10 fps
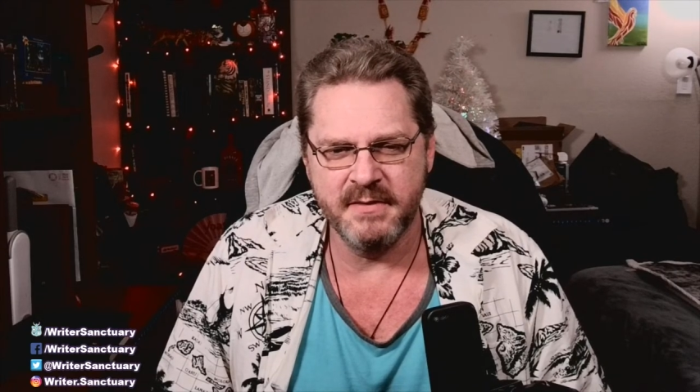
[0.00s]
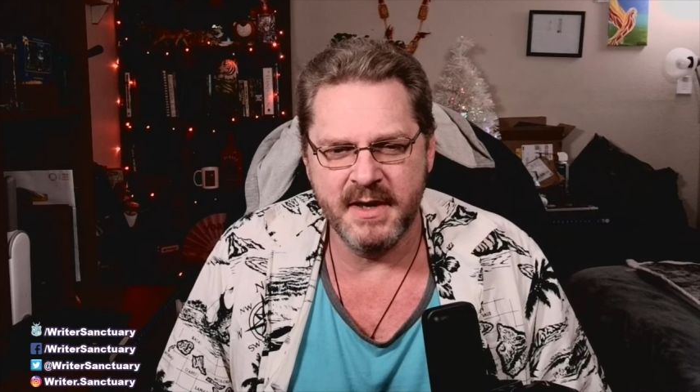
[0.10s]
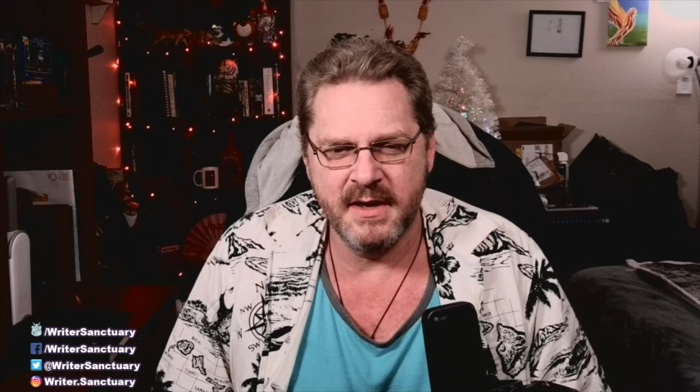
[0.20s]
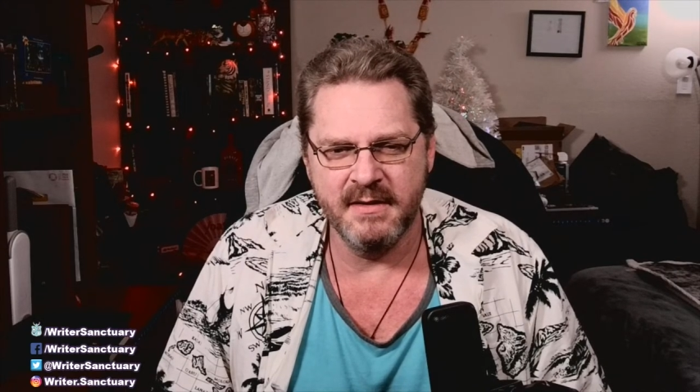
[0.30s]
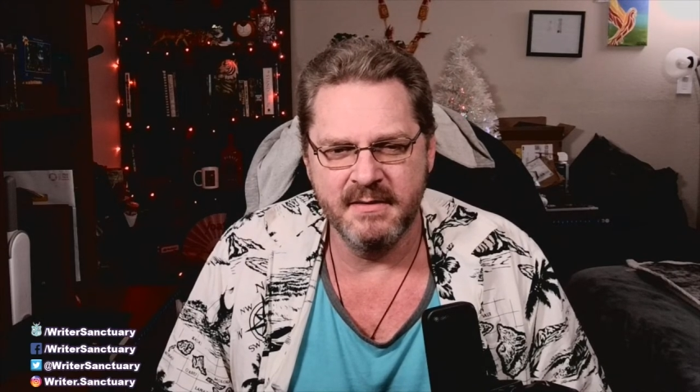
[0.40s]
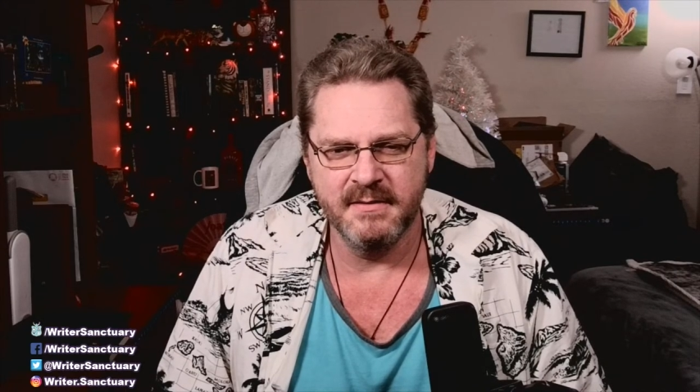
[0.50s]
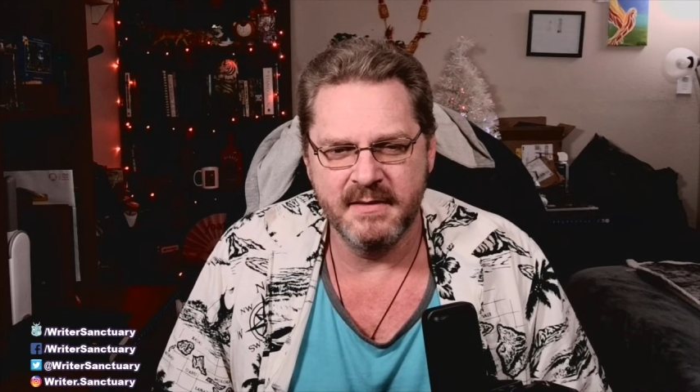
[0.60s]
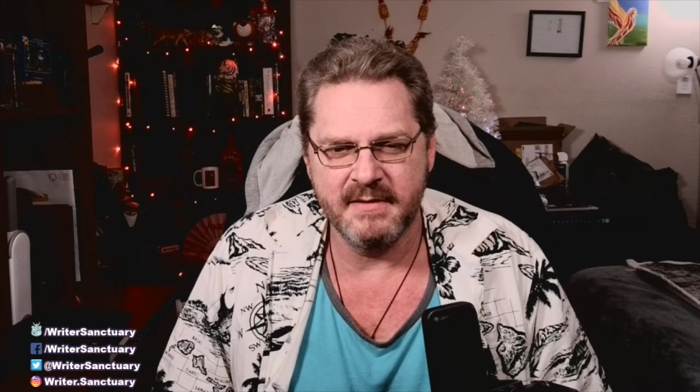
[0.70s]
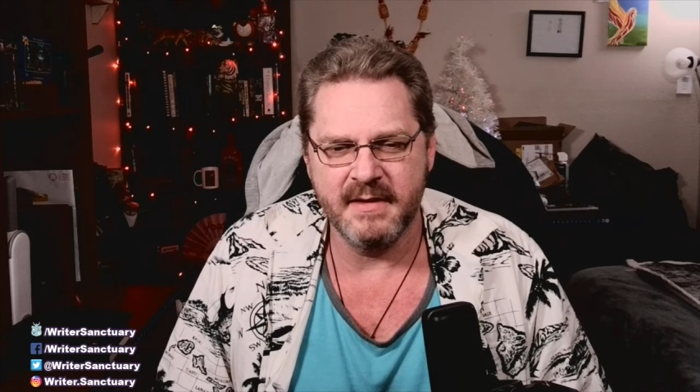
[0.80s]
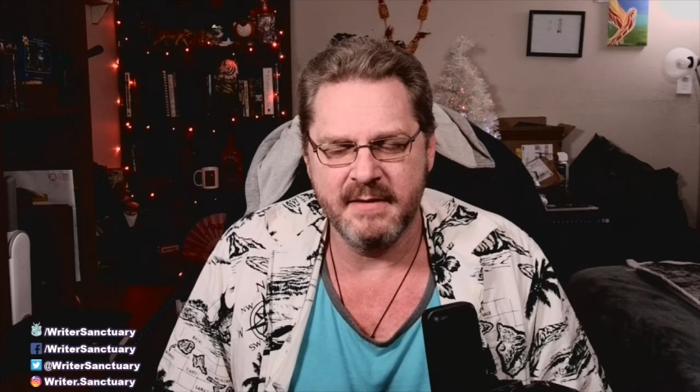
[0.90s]
beach every day.
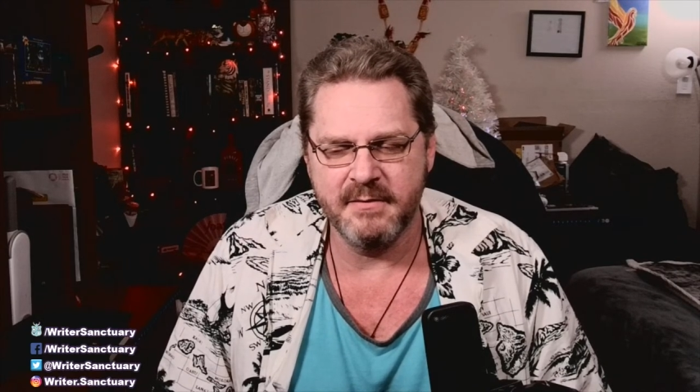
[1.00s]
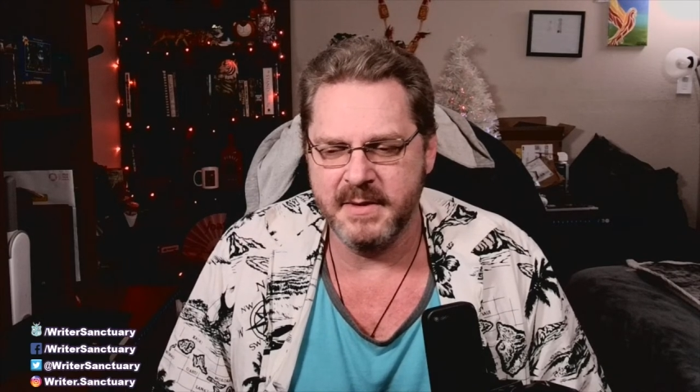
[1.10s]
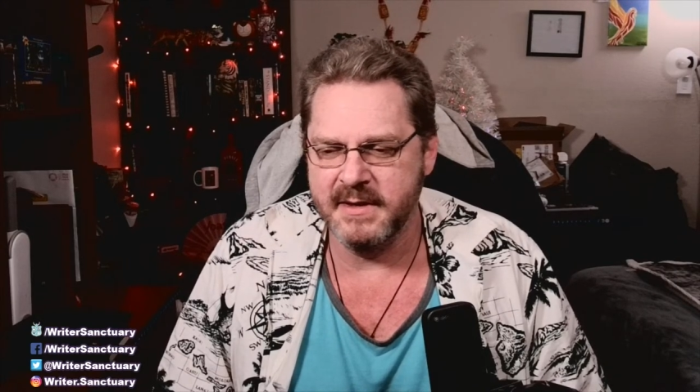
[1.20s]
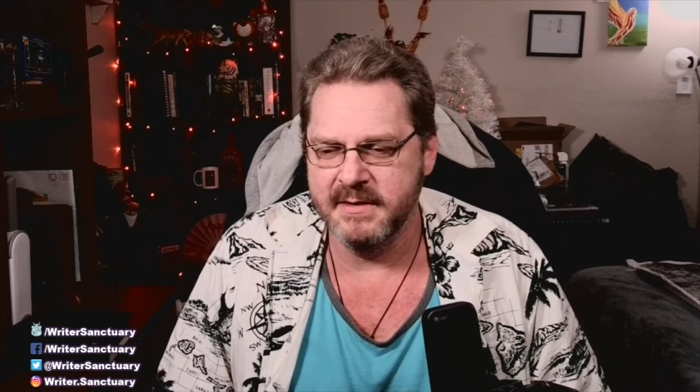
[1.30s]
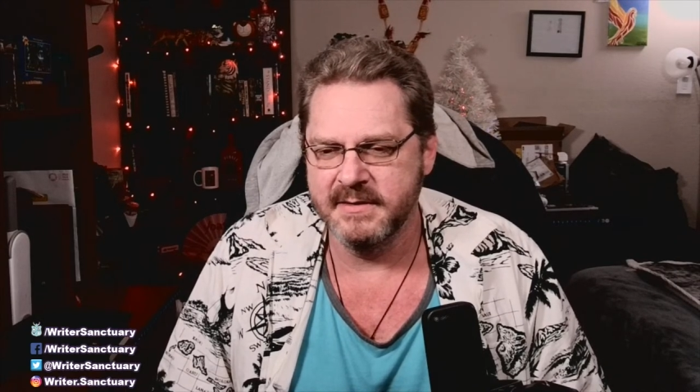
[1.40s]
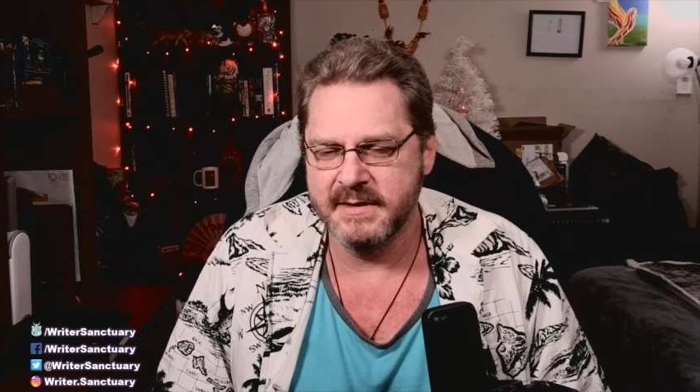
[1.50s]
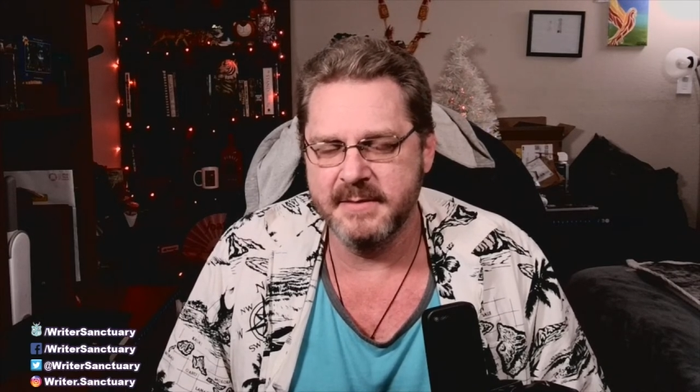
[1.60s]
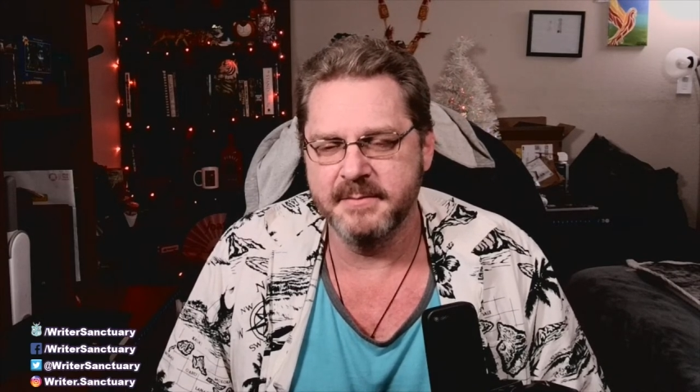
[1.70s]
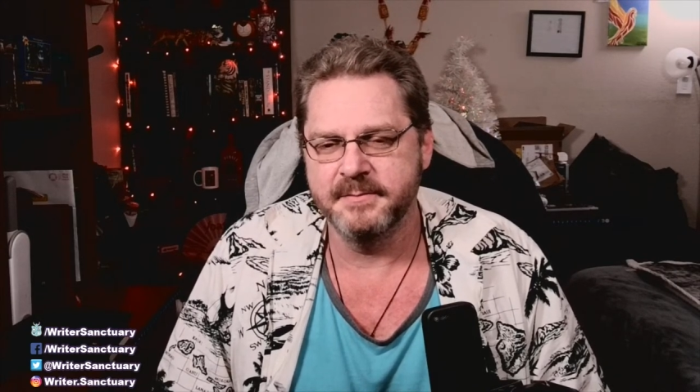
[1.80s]
That's the life for me.